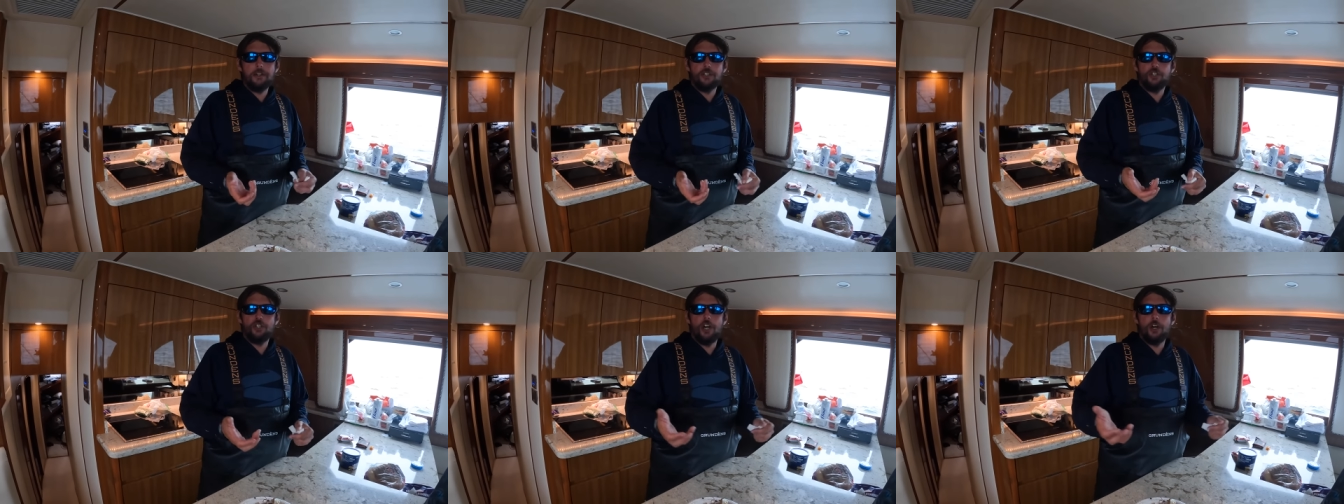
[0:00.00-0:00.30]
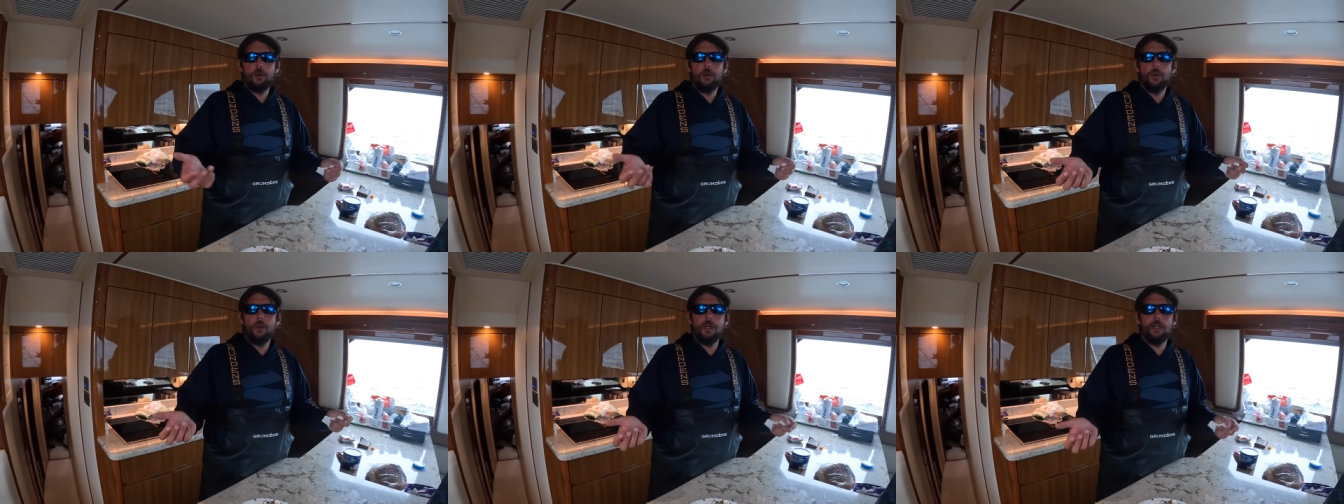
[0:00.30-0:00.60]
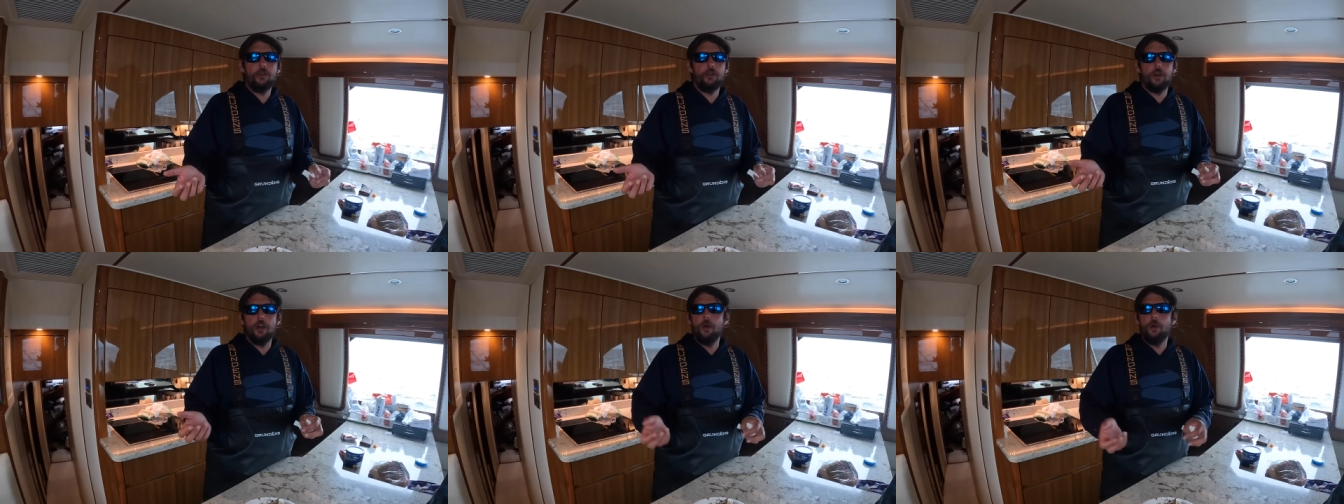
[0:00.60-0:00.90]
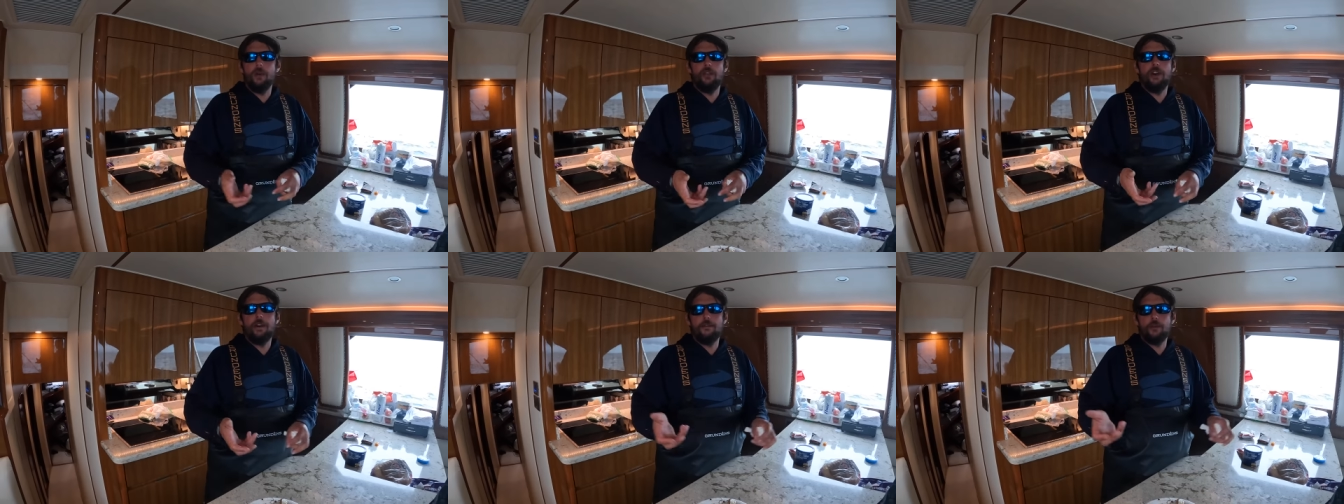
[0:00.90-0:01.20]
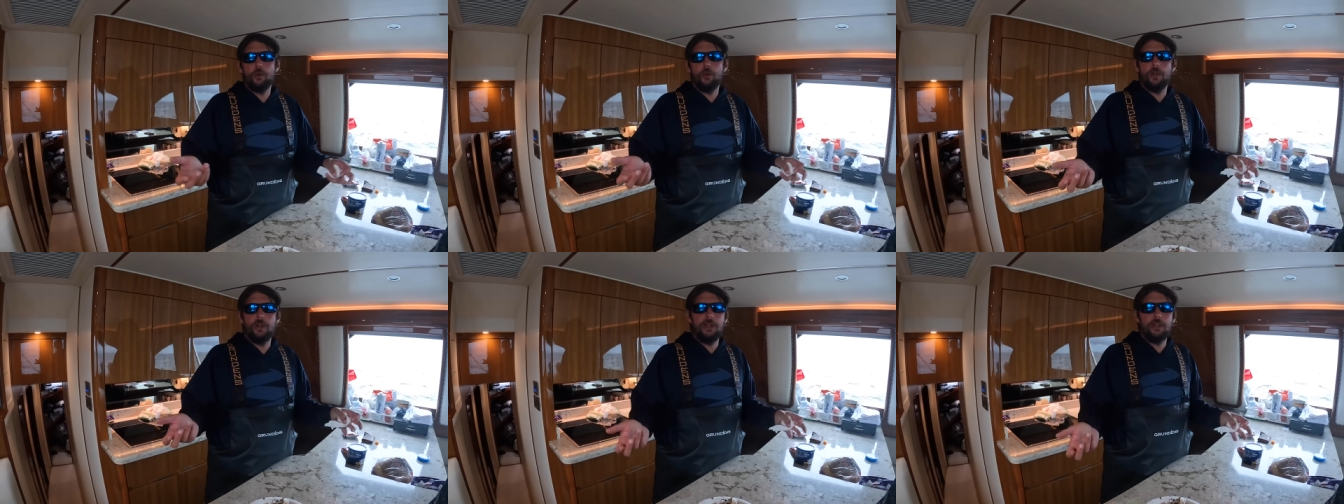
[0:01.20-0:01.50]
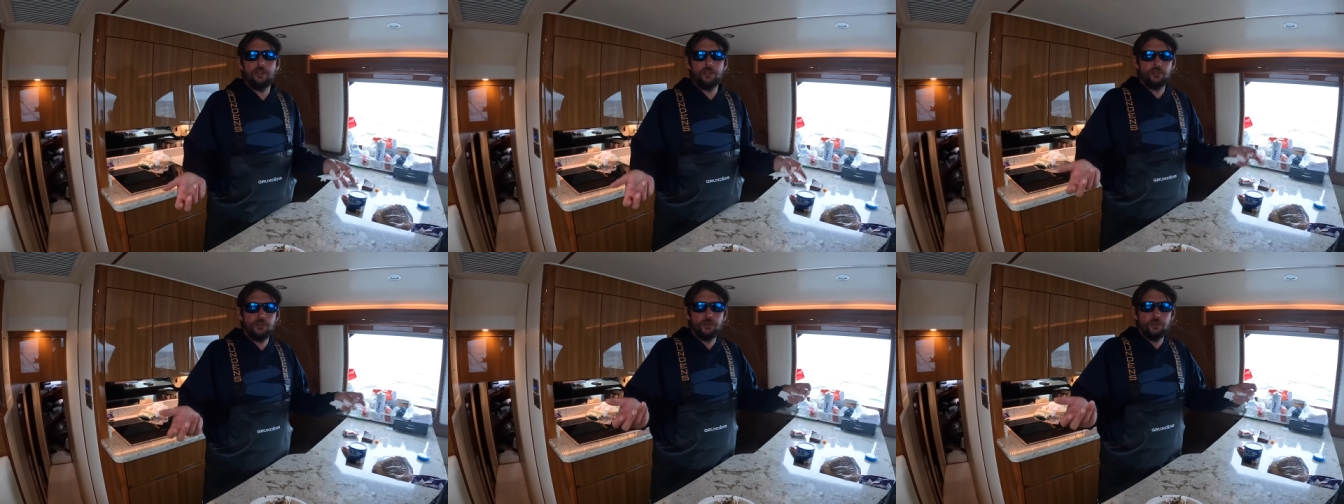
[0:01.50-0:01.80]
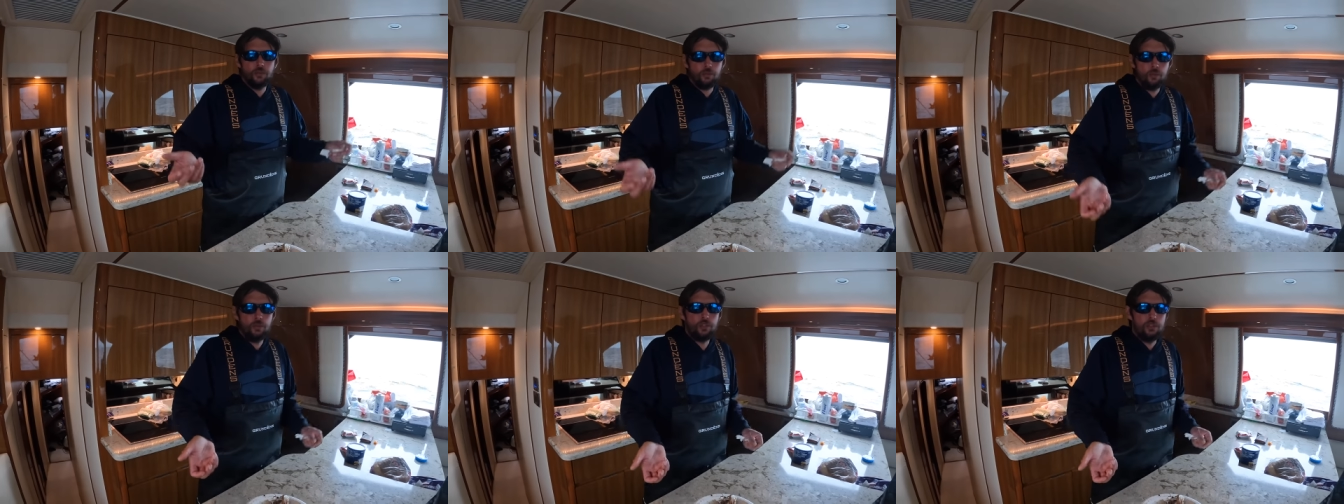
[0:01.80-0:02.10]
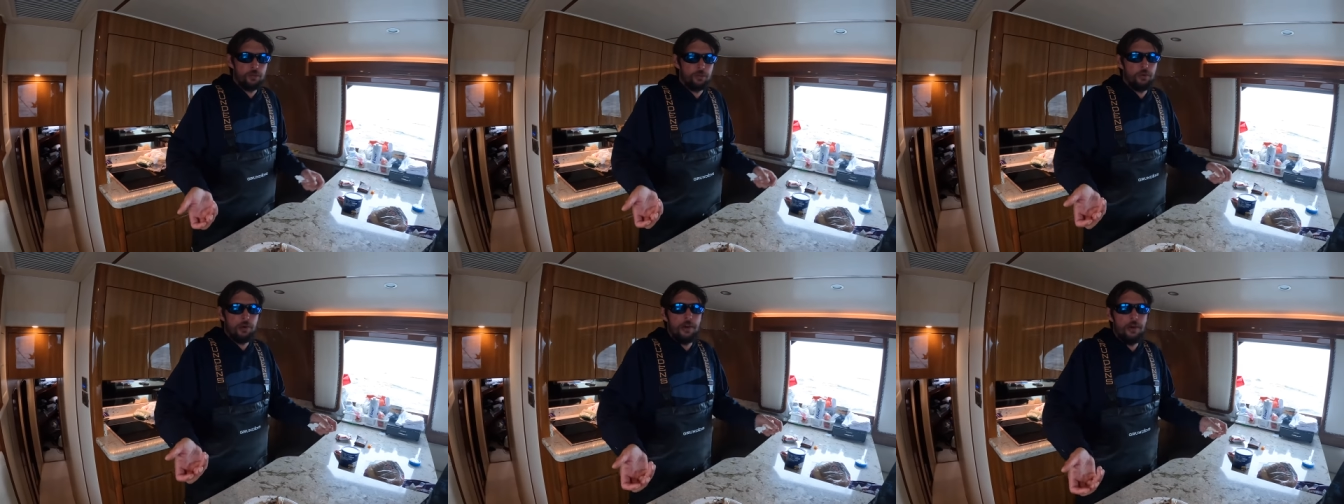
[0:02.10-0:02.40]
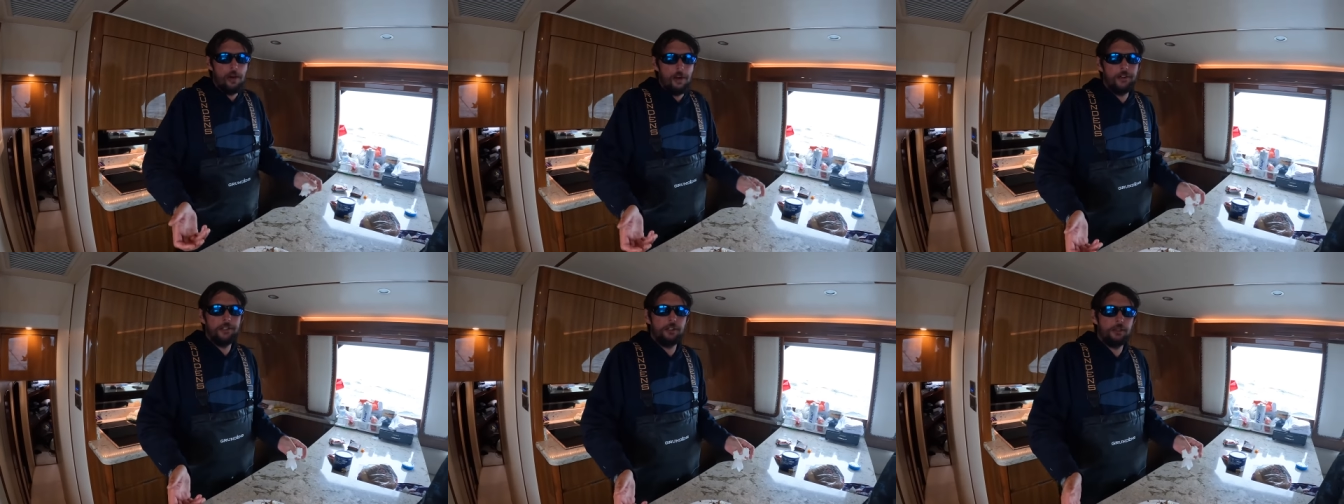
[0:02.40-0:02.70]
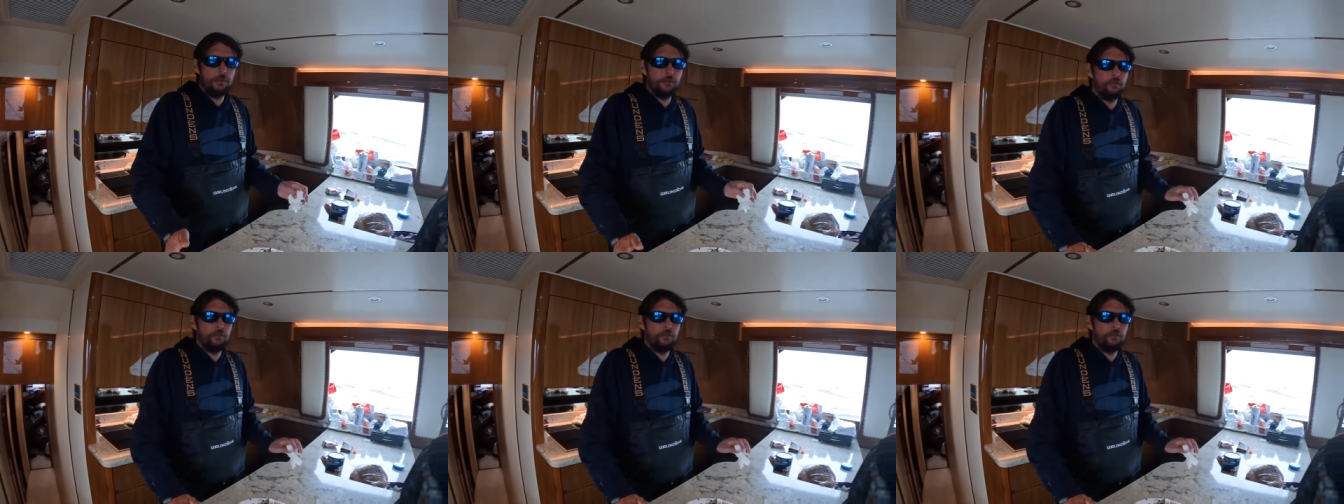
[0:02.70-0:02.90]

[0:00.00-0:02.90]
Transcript: share what we grow with everyone else, which is pretty nice.